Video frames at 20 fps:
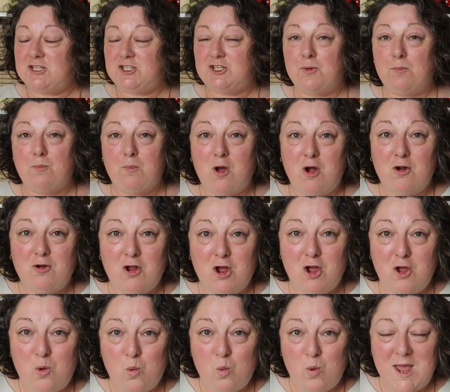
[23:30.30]

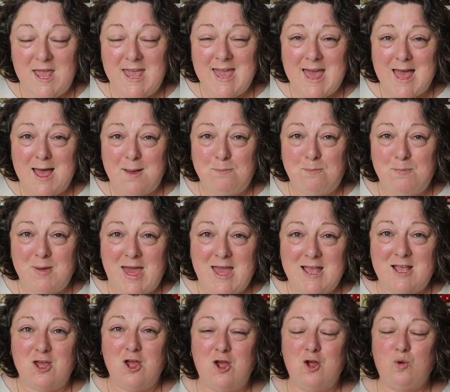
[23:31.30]
Tomorrow we are
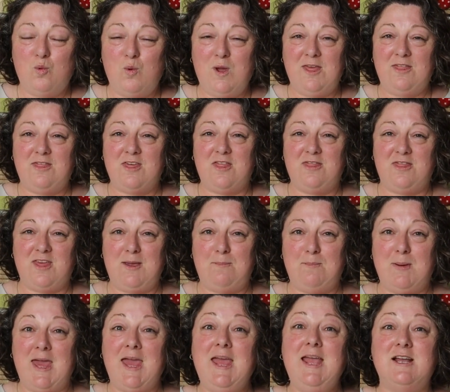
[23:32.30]
back with the
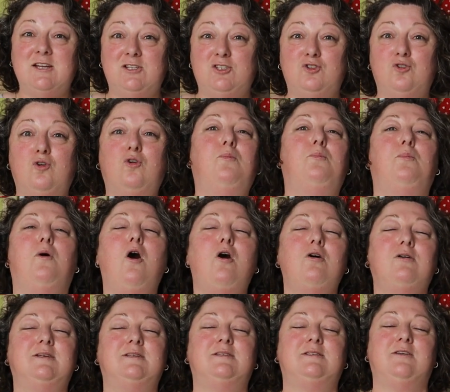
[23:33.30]
pink door box,